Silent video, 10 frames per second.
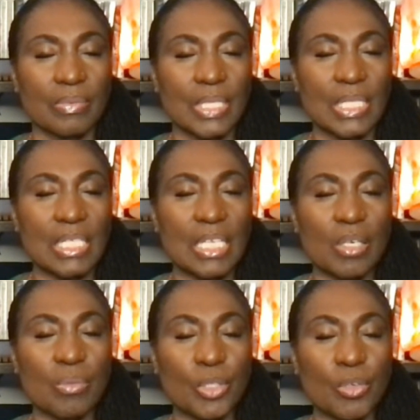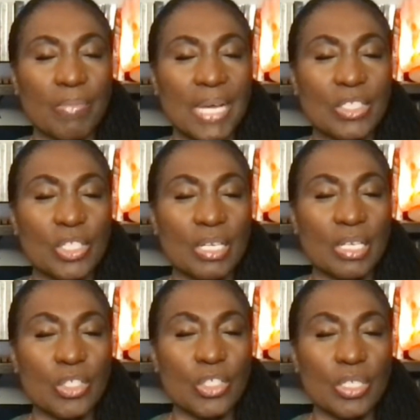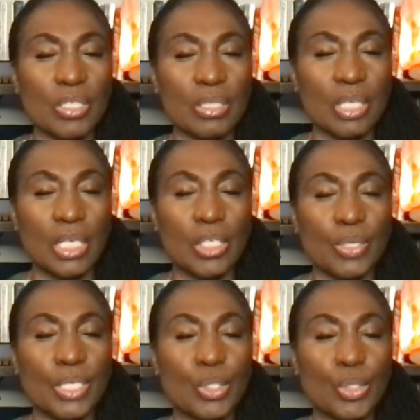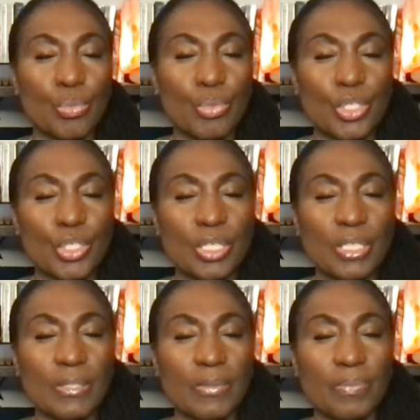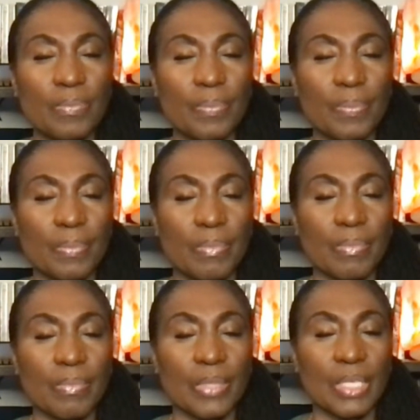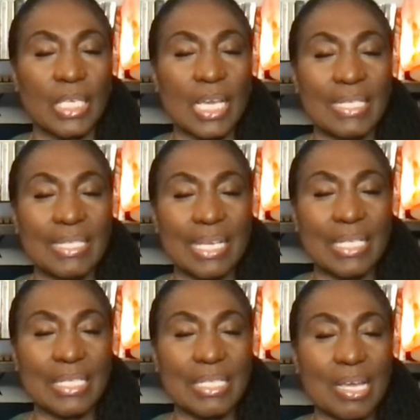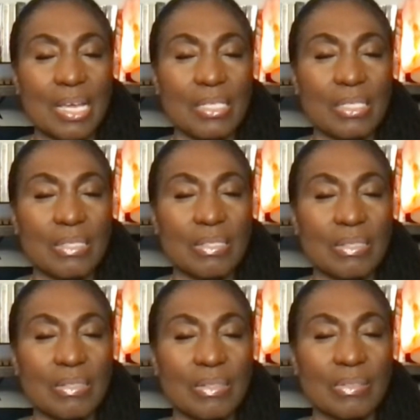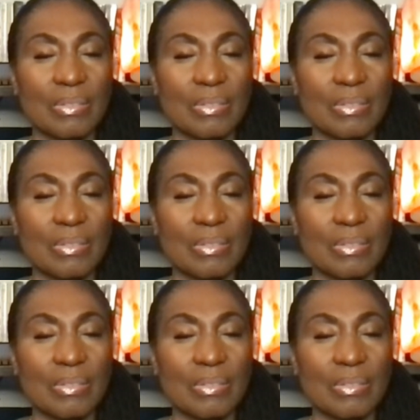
See it with your imagination, your intuition. Yes, yes, yes.